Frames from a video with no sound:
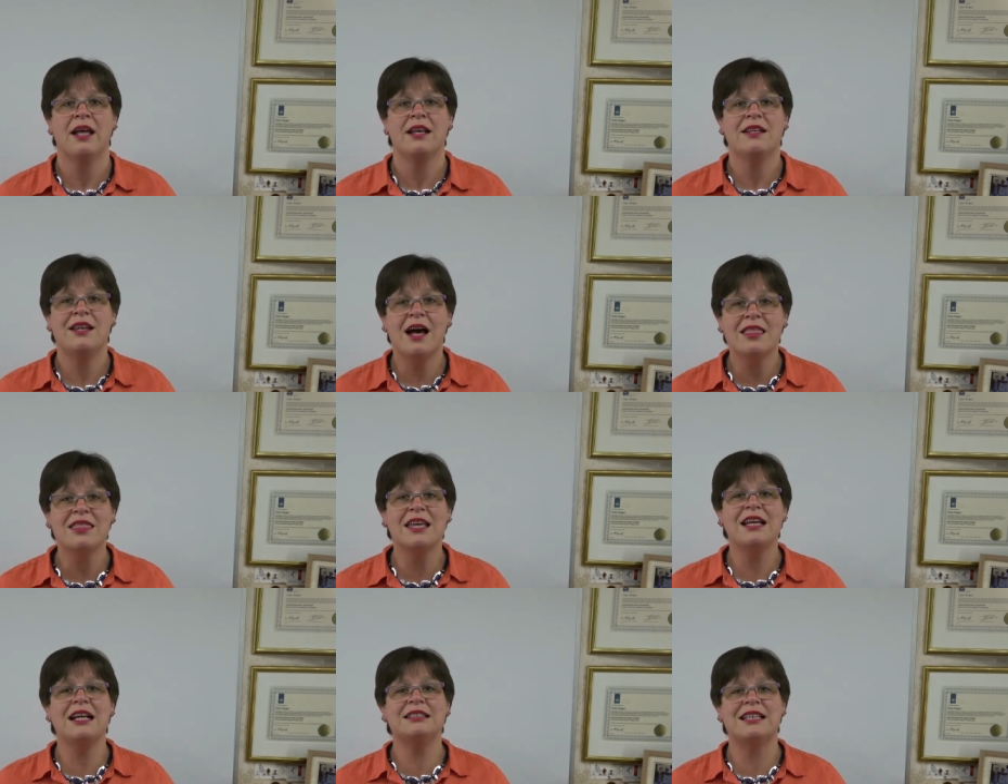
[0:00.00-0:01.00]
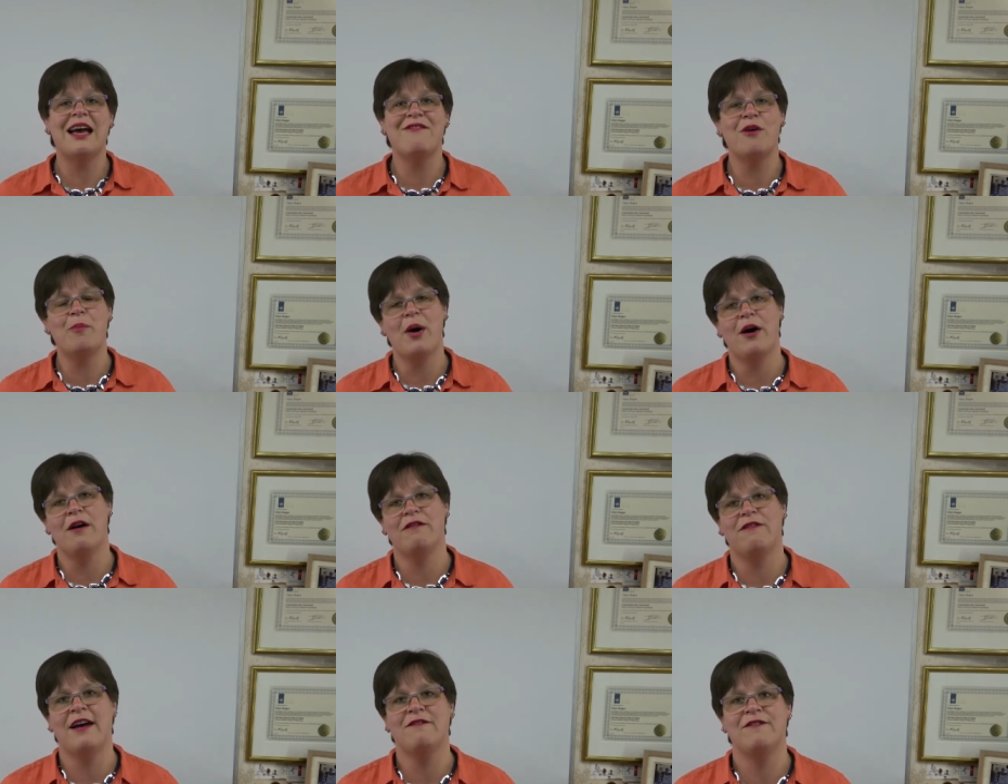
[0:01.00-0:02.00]
Nothing is ever
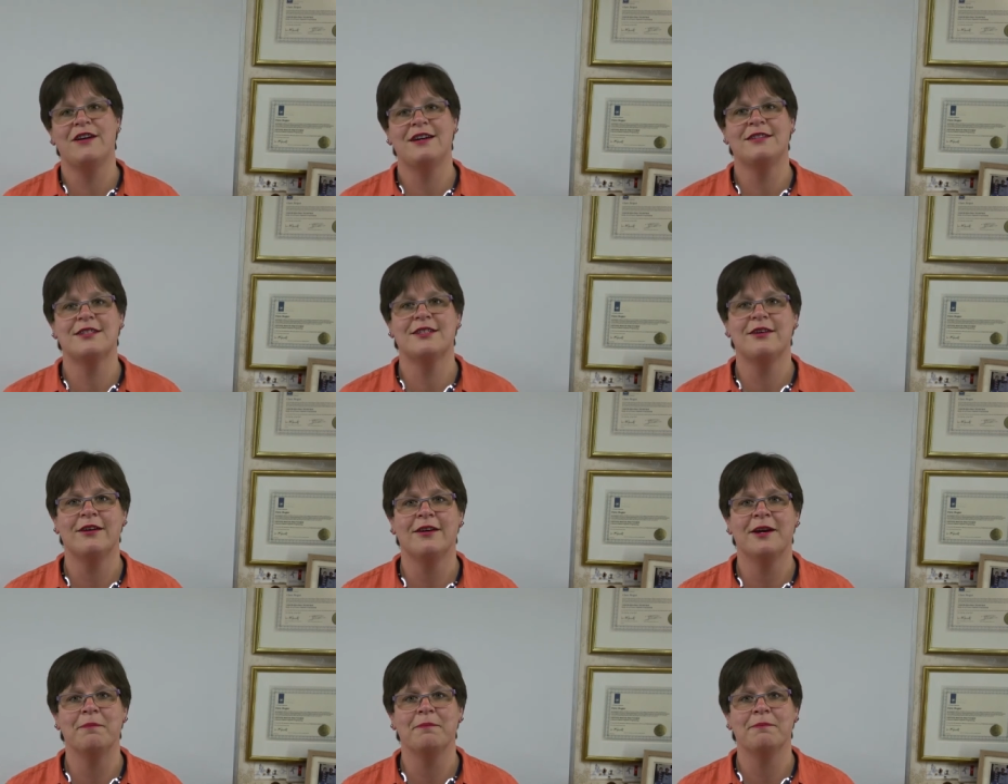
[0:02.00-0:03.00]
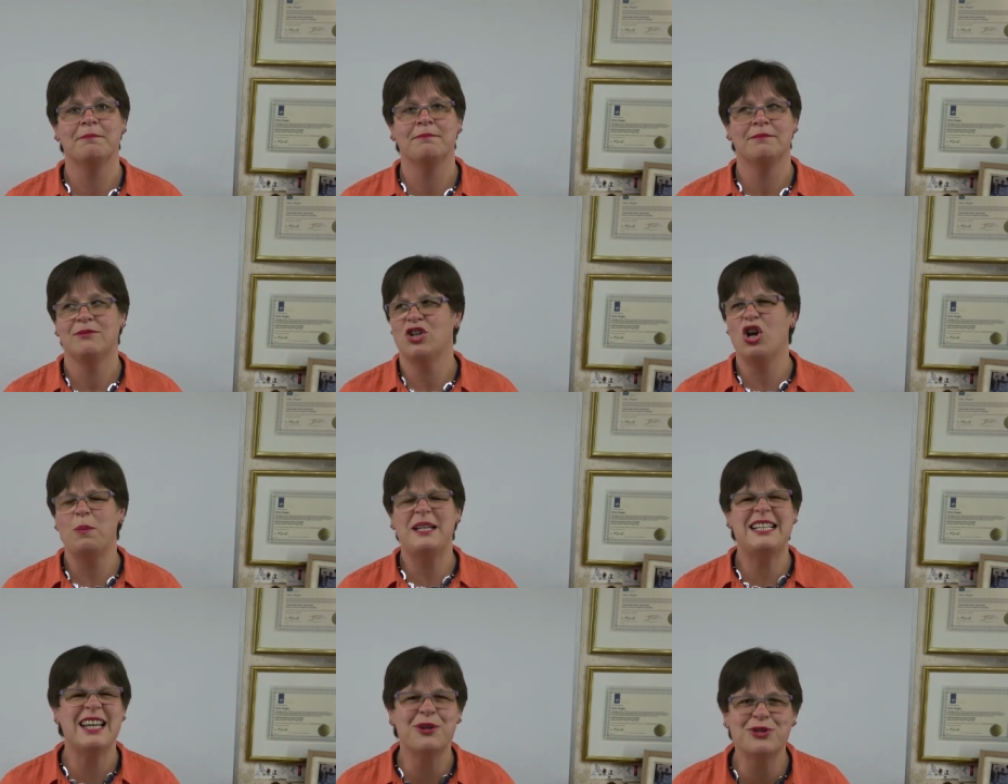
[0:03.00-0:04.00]
perfect first time.
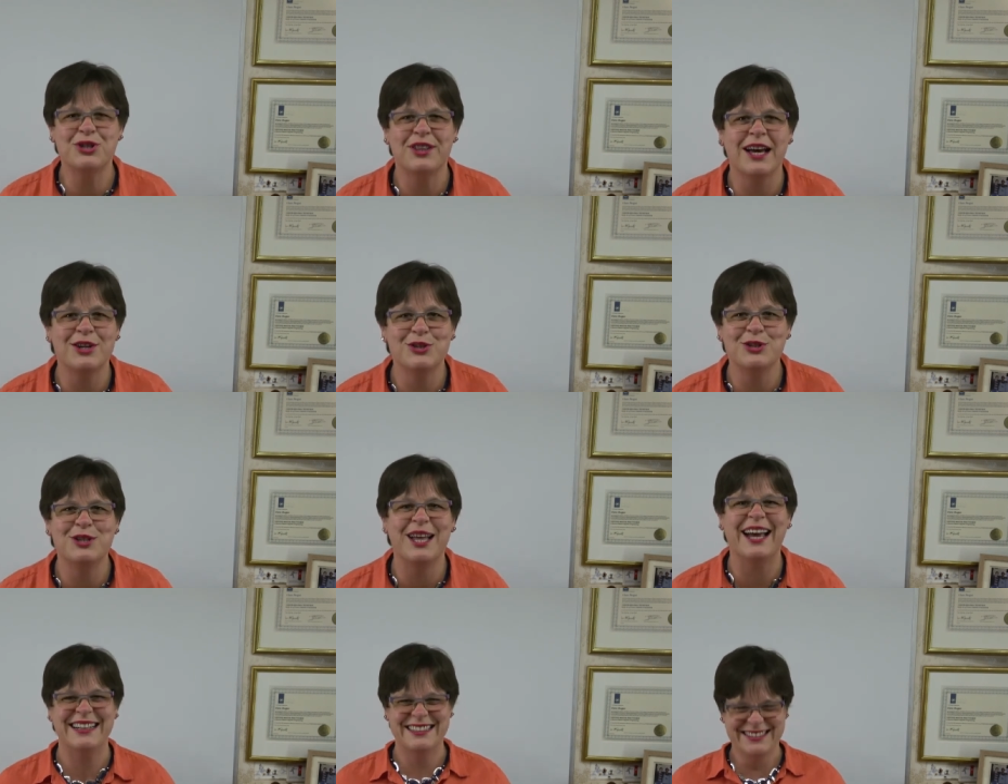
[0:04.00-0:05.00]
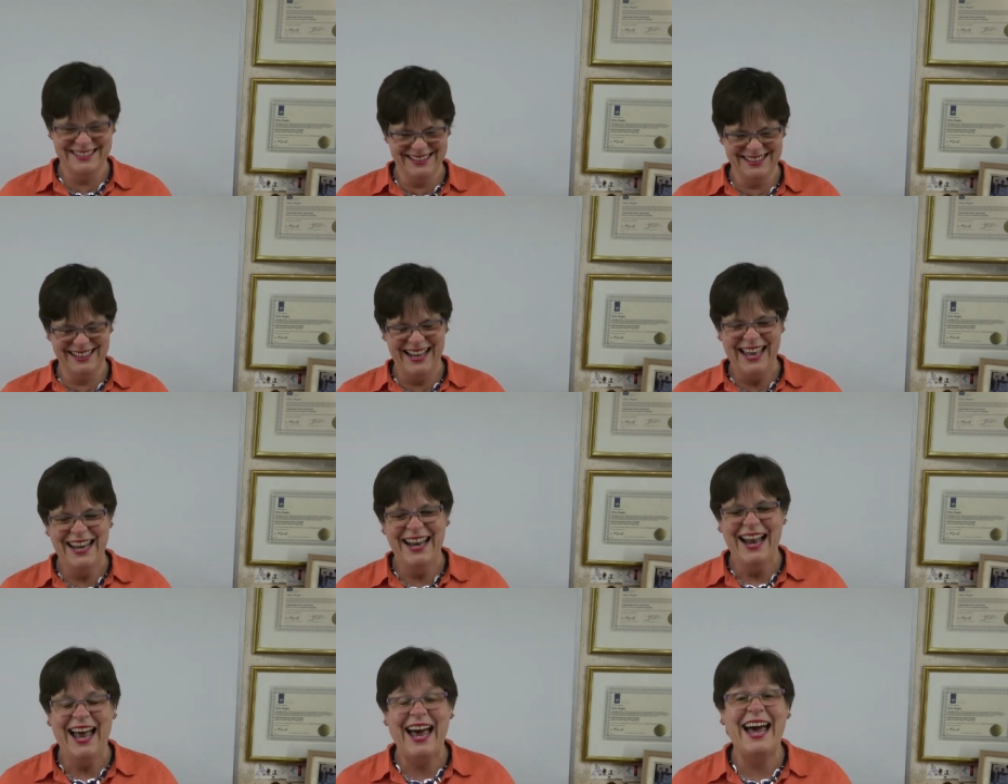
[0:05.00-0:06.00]
Nobody tells you that, do they?
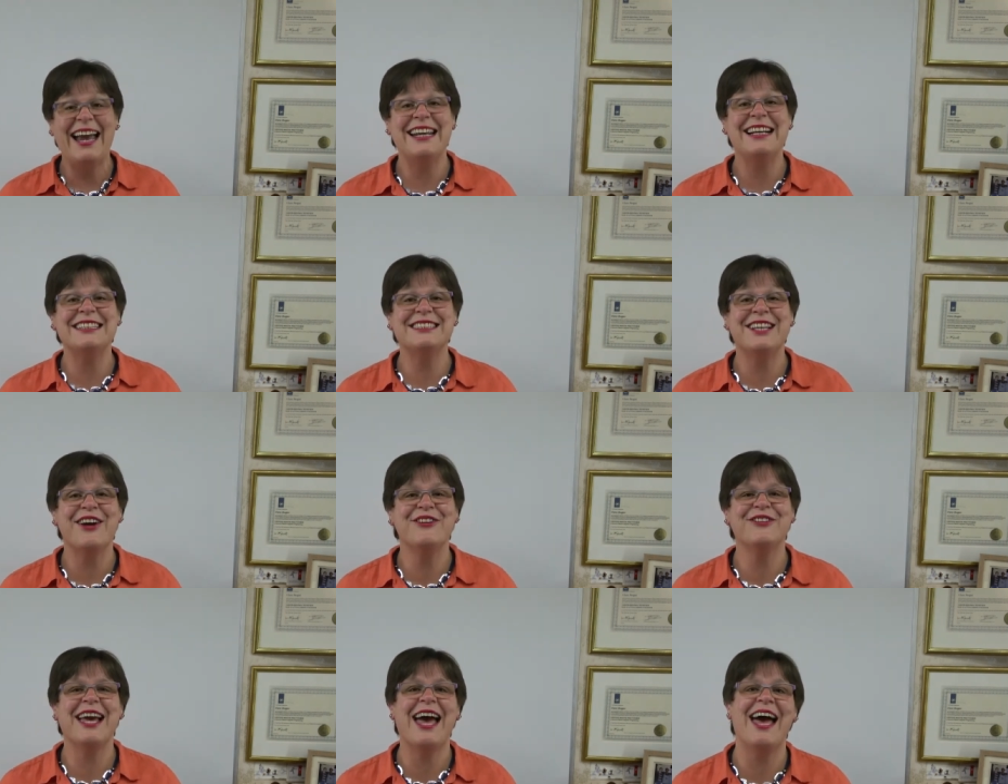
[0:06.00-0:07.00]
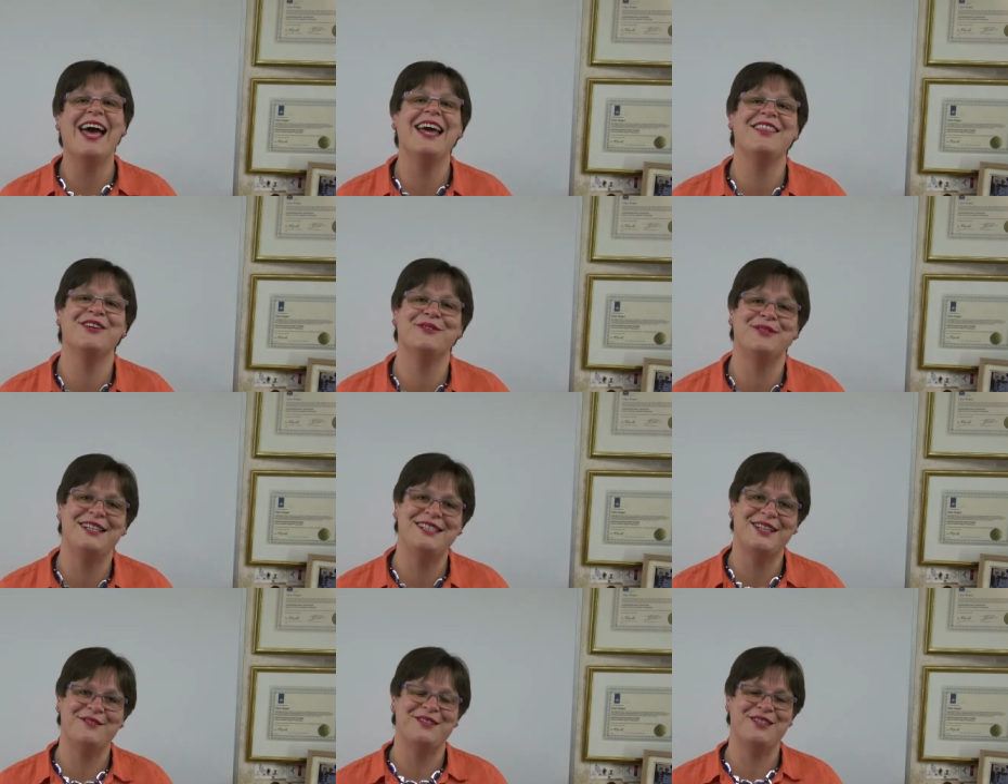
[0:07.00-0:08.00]
And it's okay that we
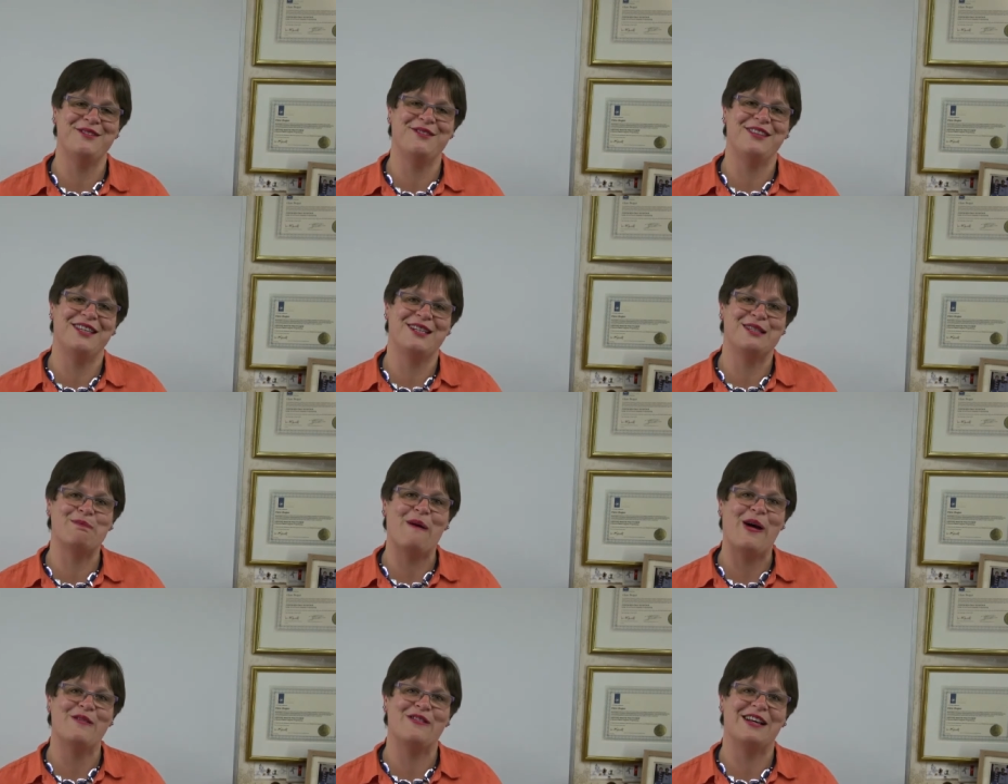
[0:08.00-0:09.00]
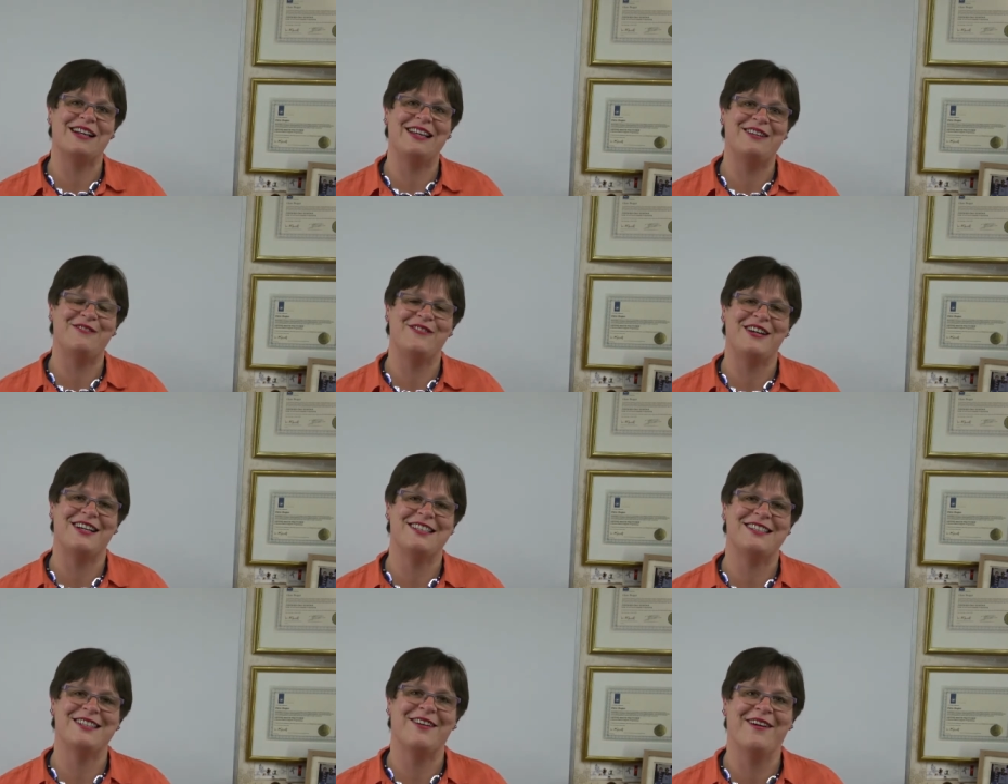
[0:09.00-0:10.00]
don't do things perfectly
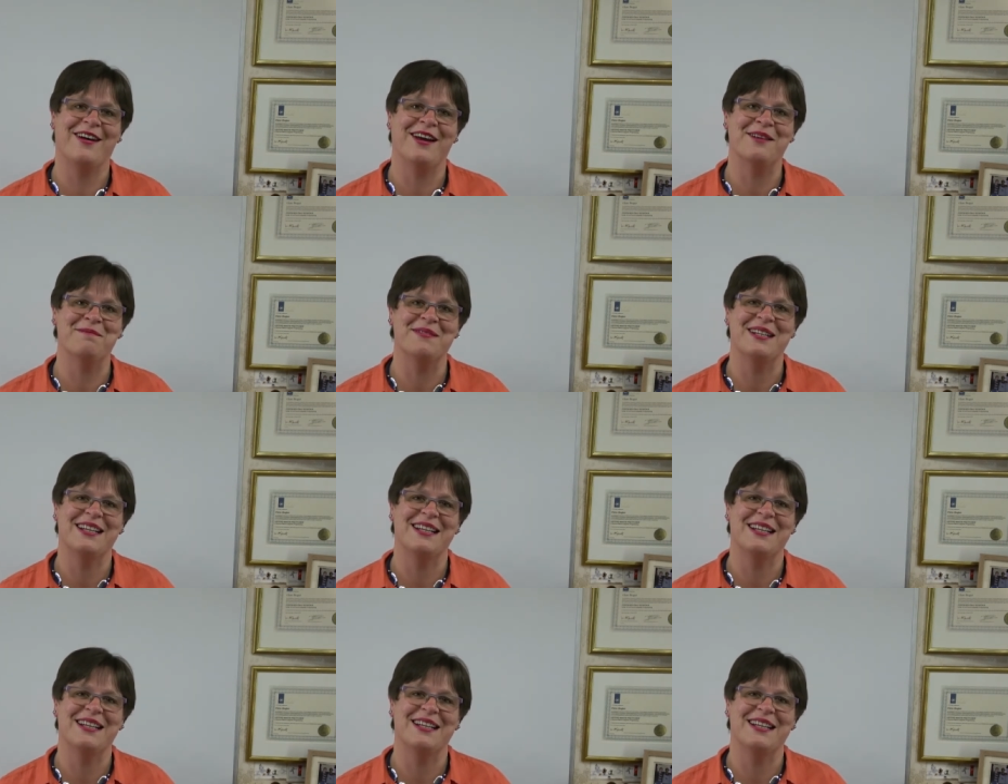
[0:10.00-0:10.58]
first time.